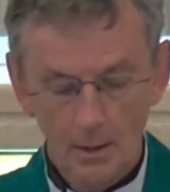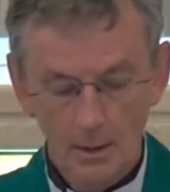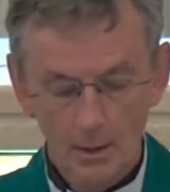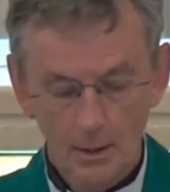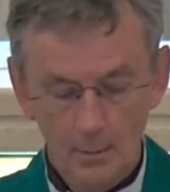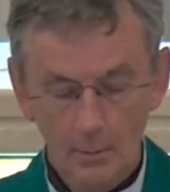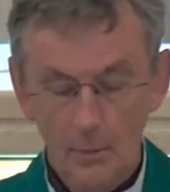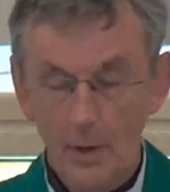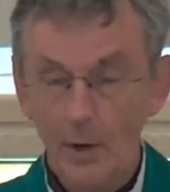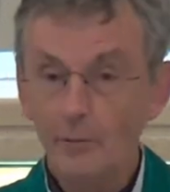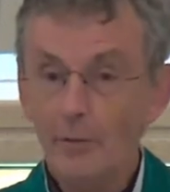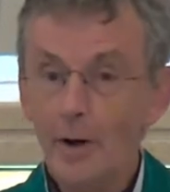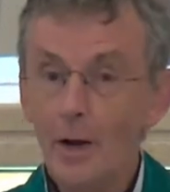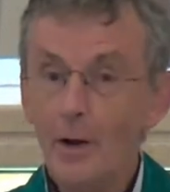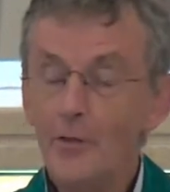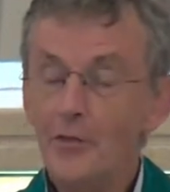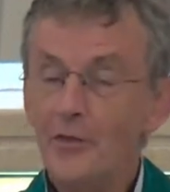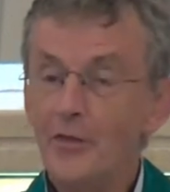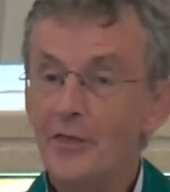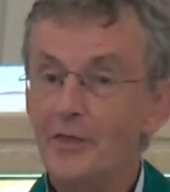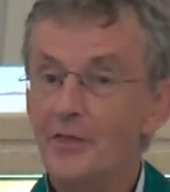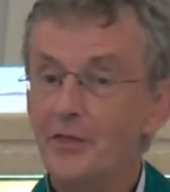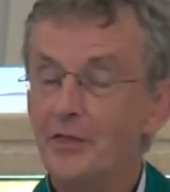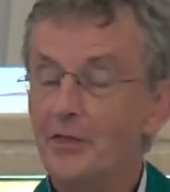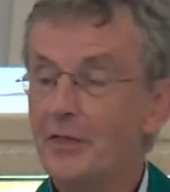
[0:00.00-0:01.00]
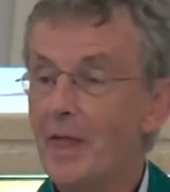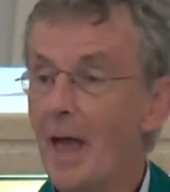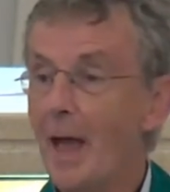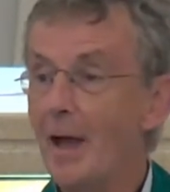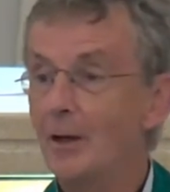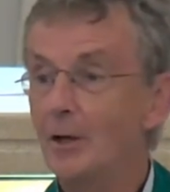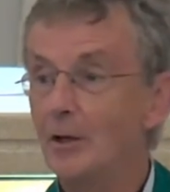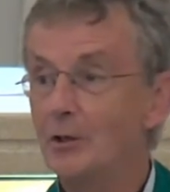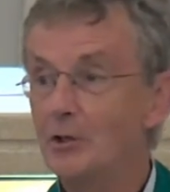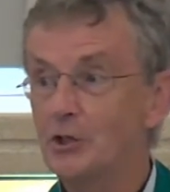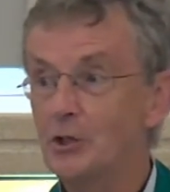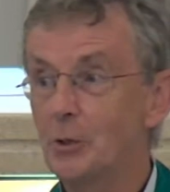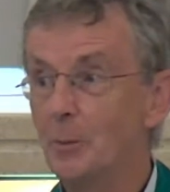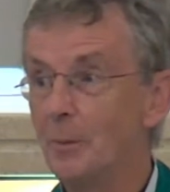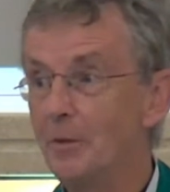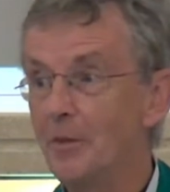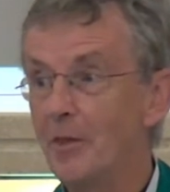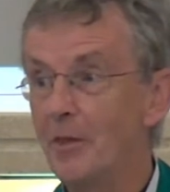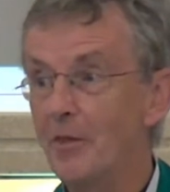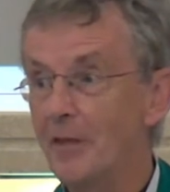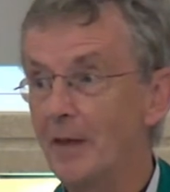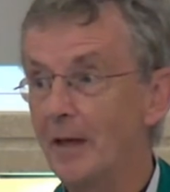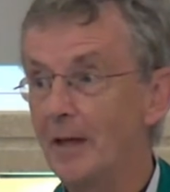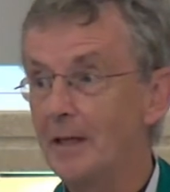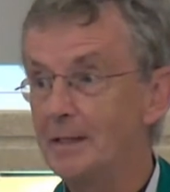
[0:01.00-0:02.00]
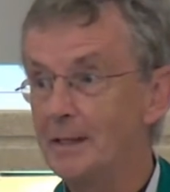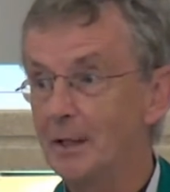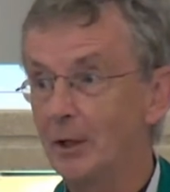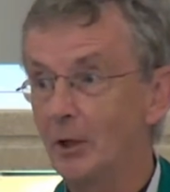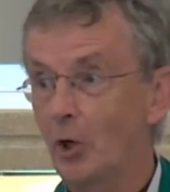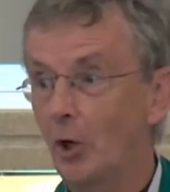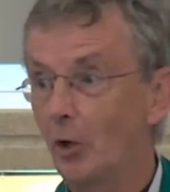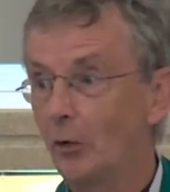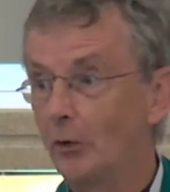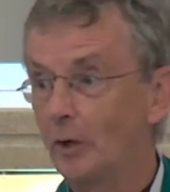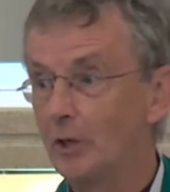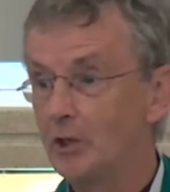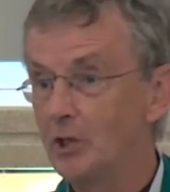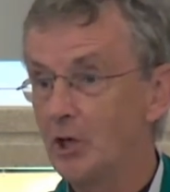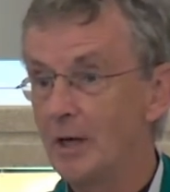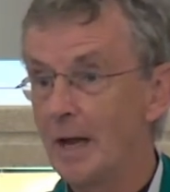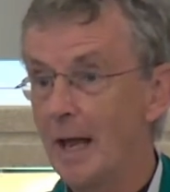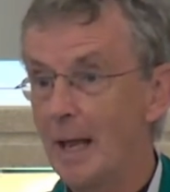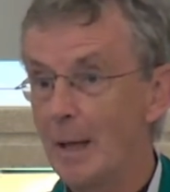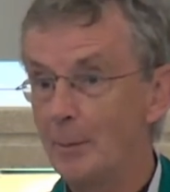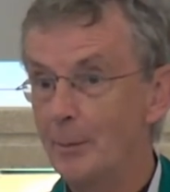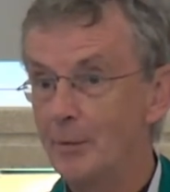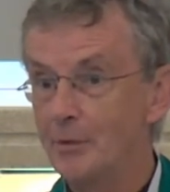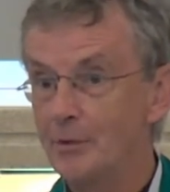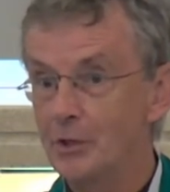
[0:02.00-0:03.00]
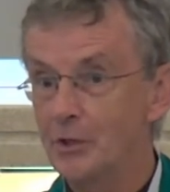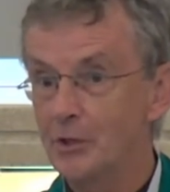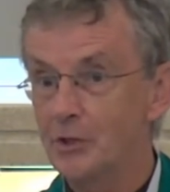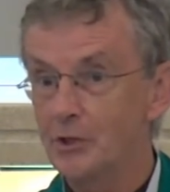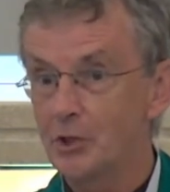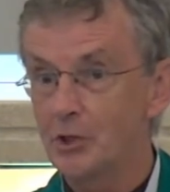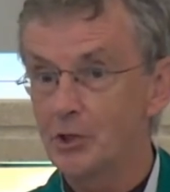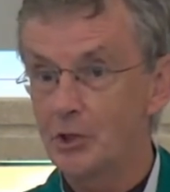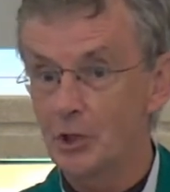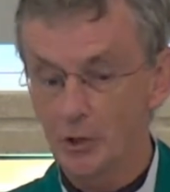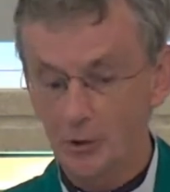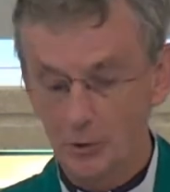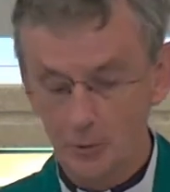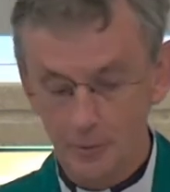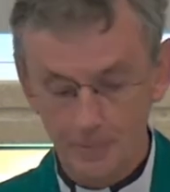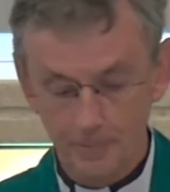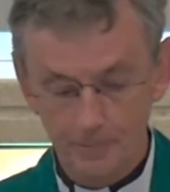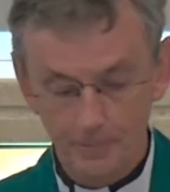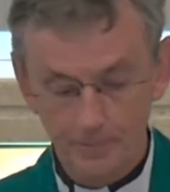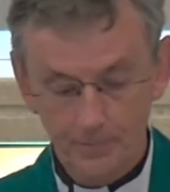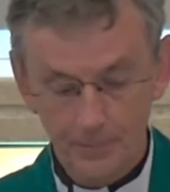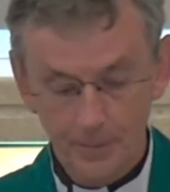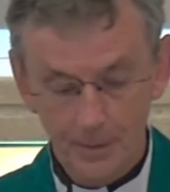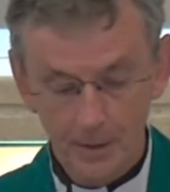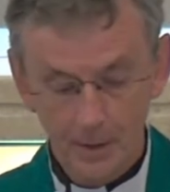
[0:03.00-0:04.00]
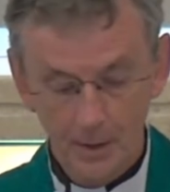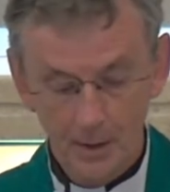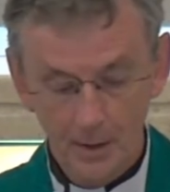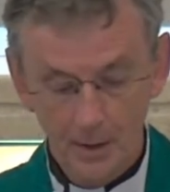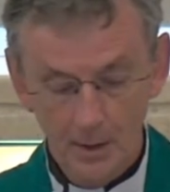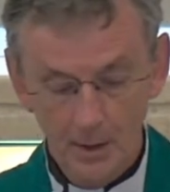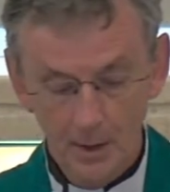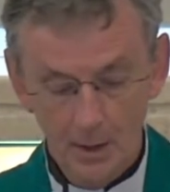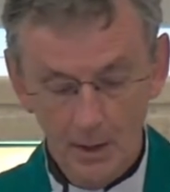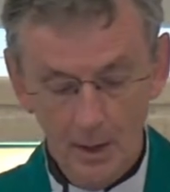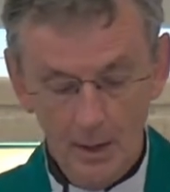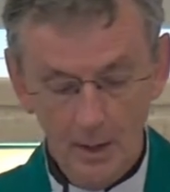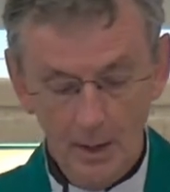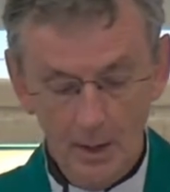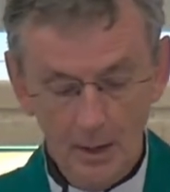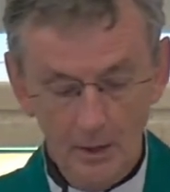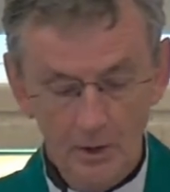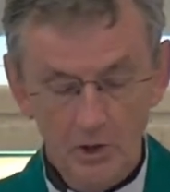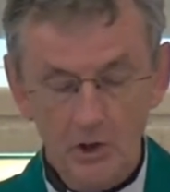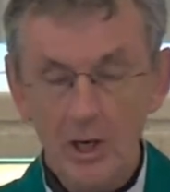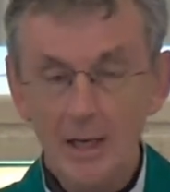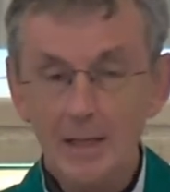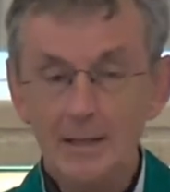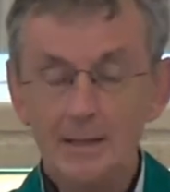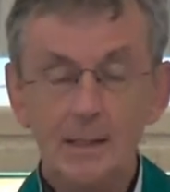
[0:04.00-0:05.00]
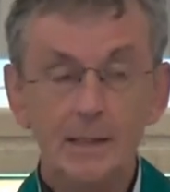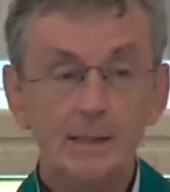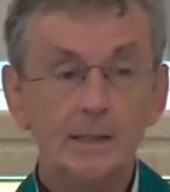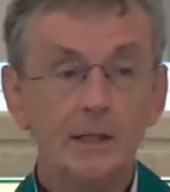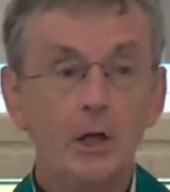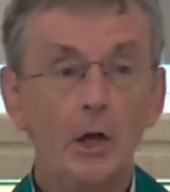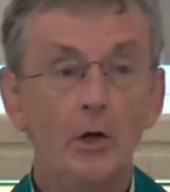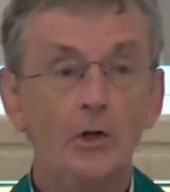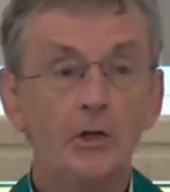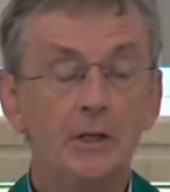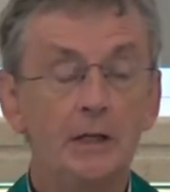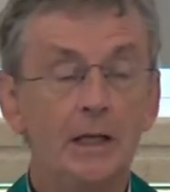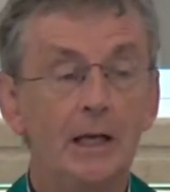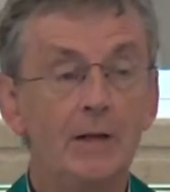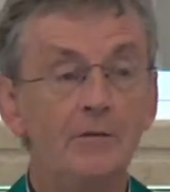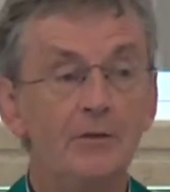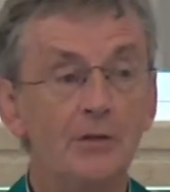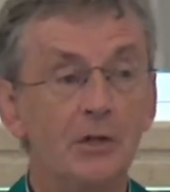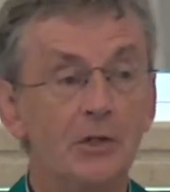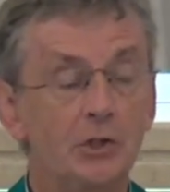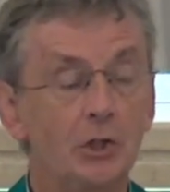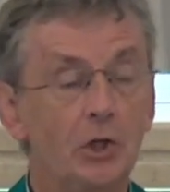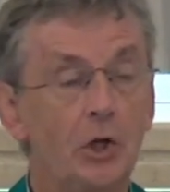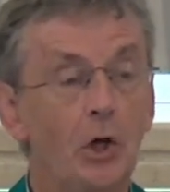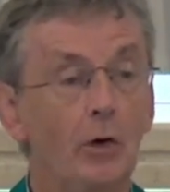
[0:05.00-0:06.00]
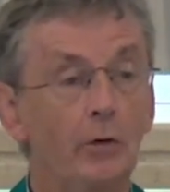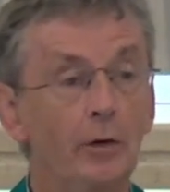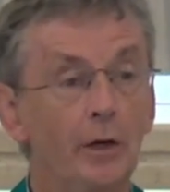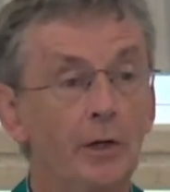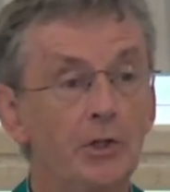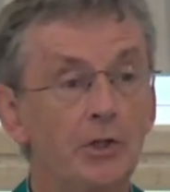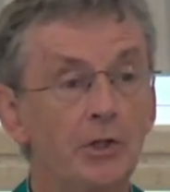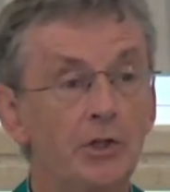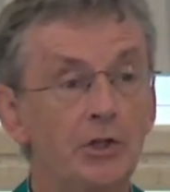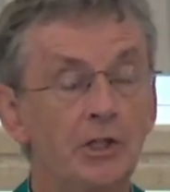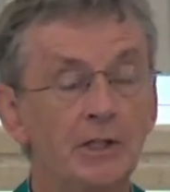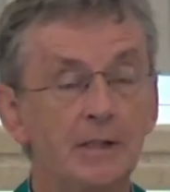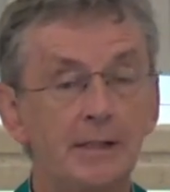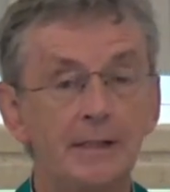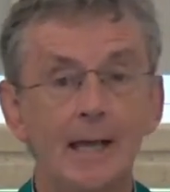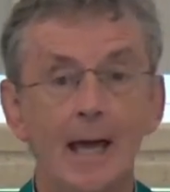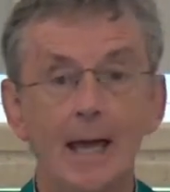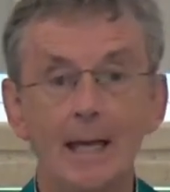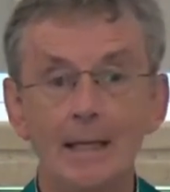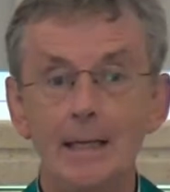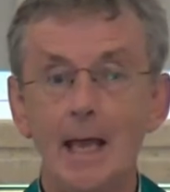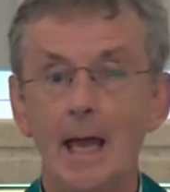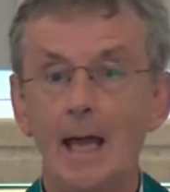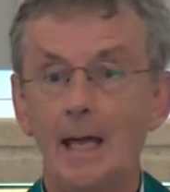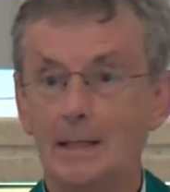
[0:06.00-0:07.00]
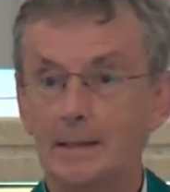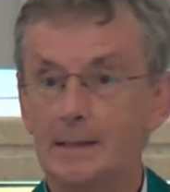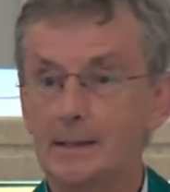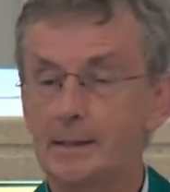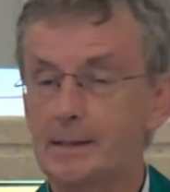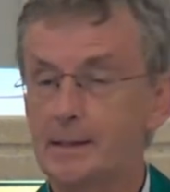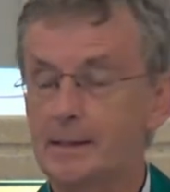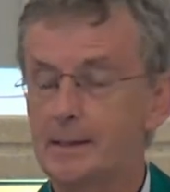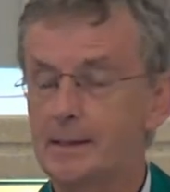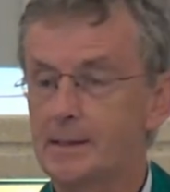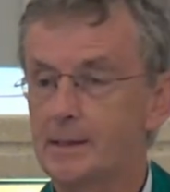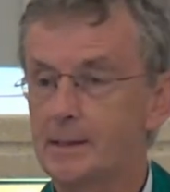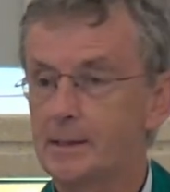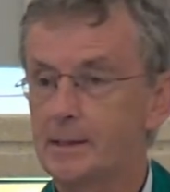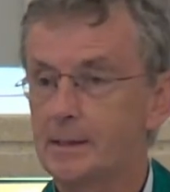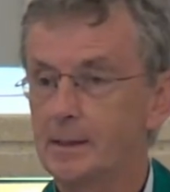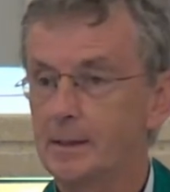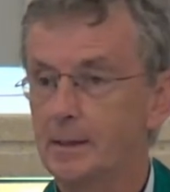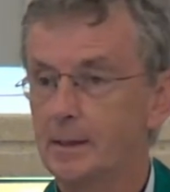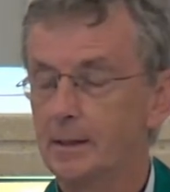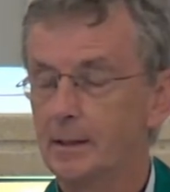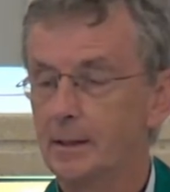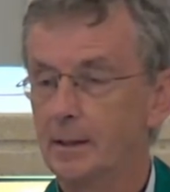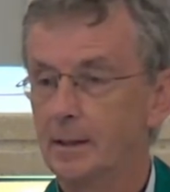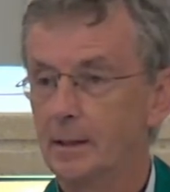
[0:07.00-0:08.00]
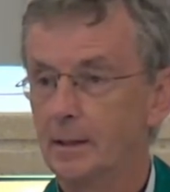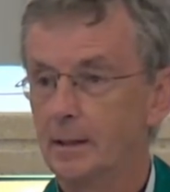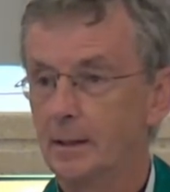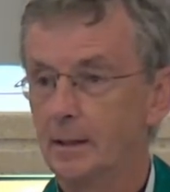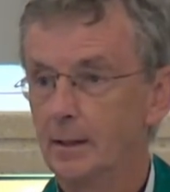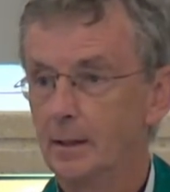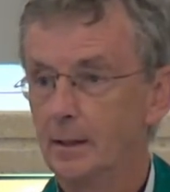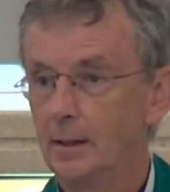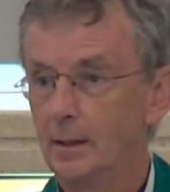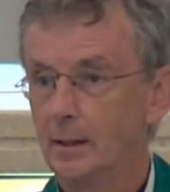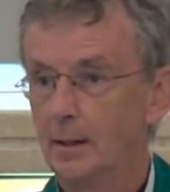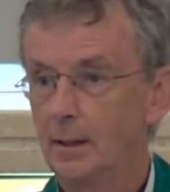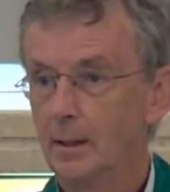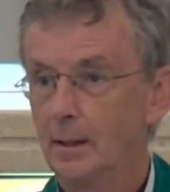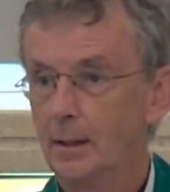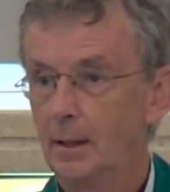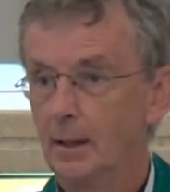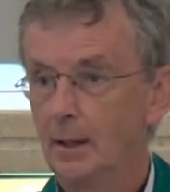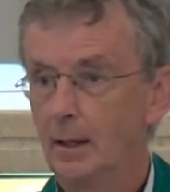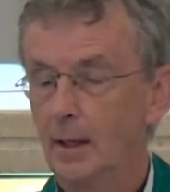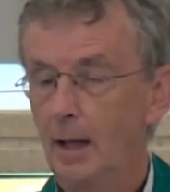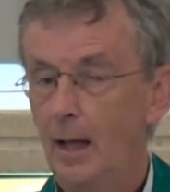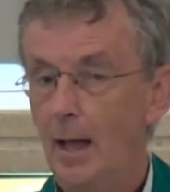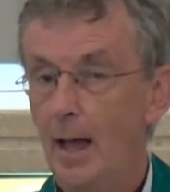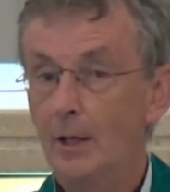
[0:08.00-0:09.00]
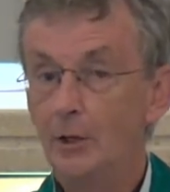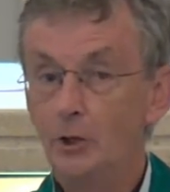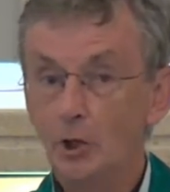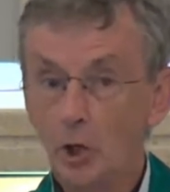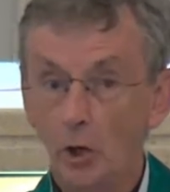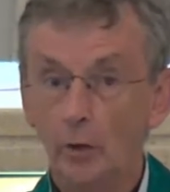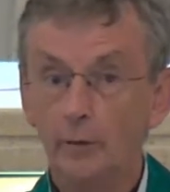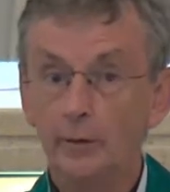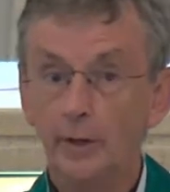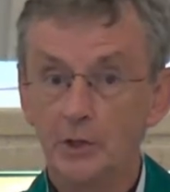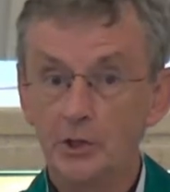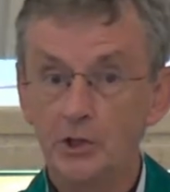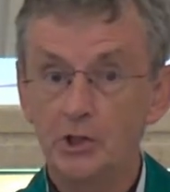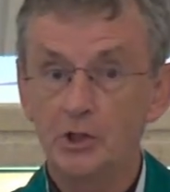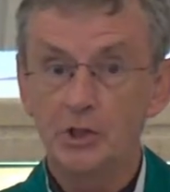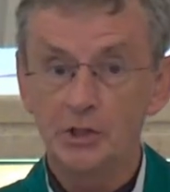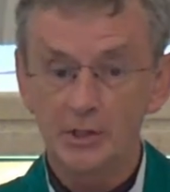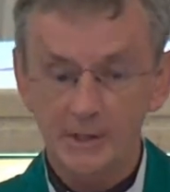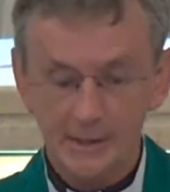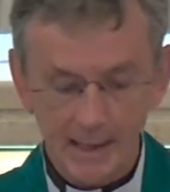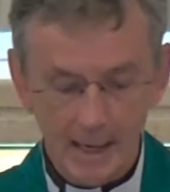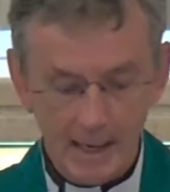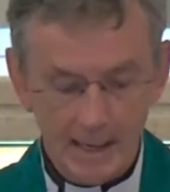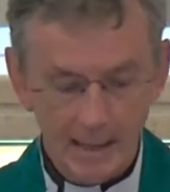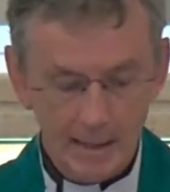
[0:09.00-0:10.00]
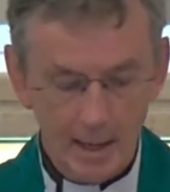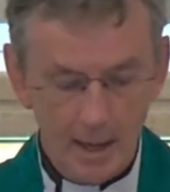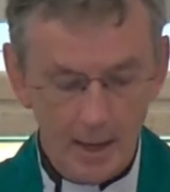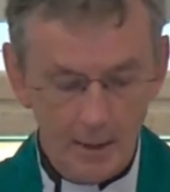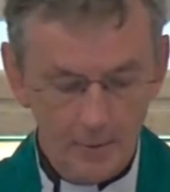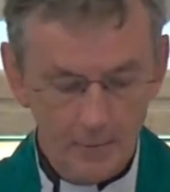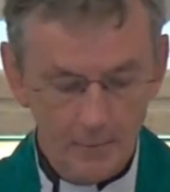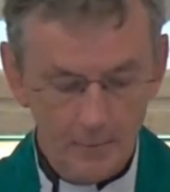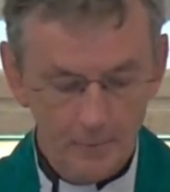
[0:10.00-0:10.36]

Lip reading: Well, I wrote down some of the things that courage enables us to do. Jesus gives us courage to say yes and courage to say no.